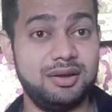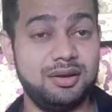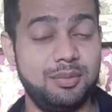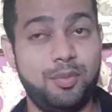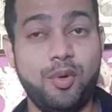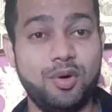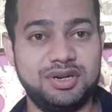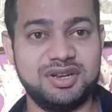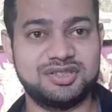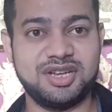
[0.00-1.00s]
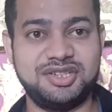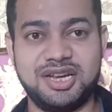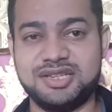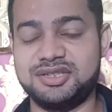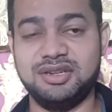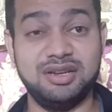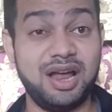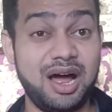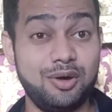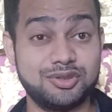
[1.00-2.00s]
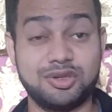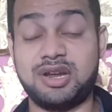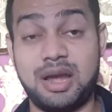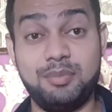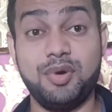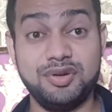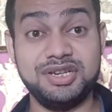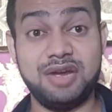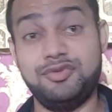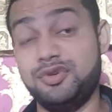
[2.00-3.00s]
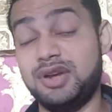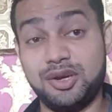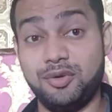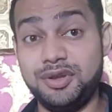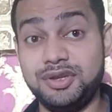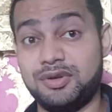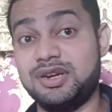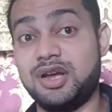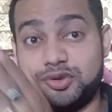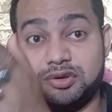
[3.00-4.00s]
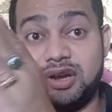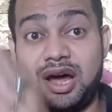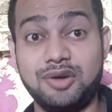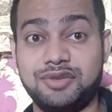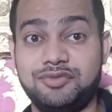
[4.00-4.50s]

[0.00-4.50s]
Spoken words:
borders such as Laos or Cambodia. If you're in Hanoi, you can go to Laos.